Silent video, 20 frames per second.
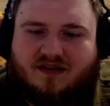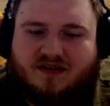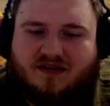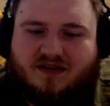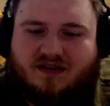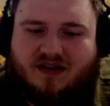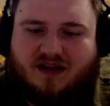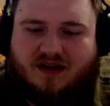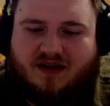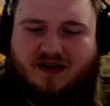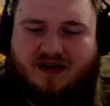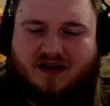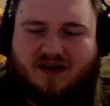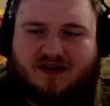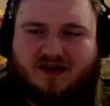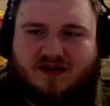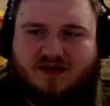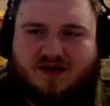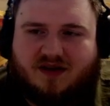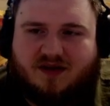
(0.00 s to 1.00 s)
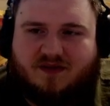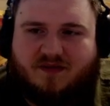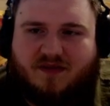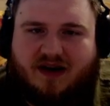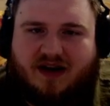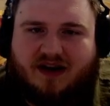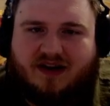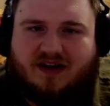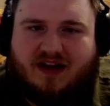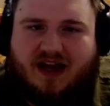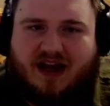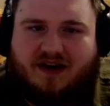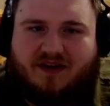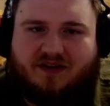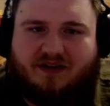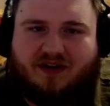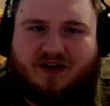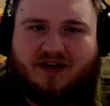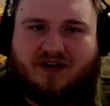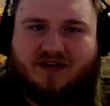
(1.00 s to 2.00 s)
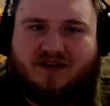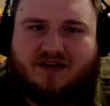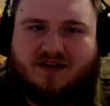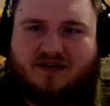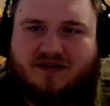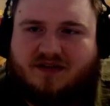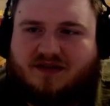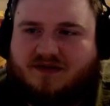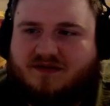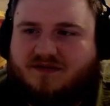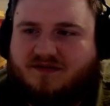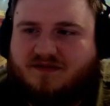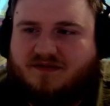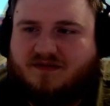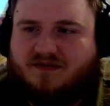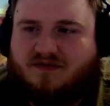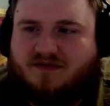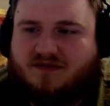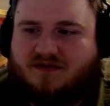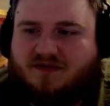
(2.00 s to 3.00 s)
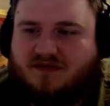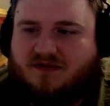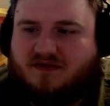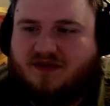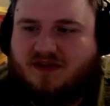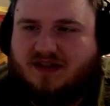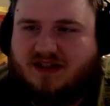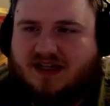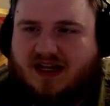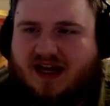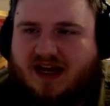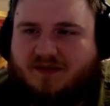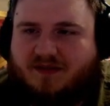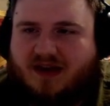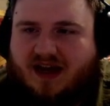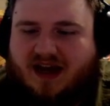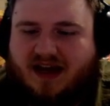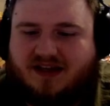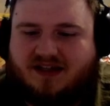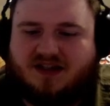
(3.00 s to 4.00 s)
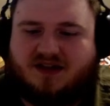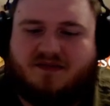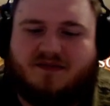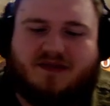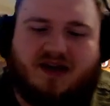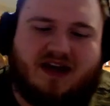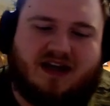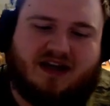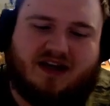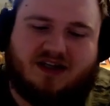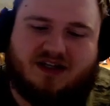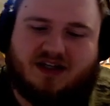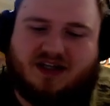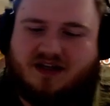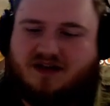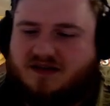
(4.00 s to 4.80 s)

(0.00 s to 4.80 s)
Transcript: they also just might counter it. Snapcaster Mage, eh?